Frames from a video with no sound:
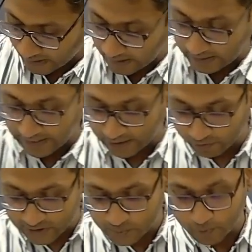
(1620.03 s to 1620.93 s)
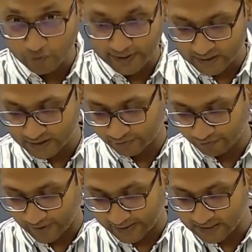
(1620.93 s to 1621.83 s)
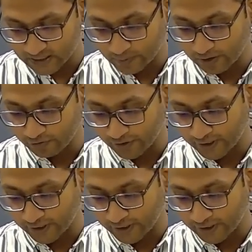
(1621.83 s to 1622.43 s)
language provides a flexible way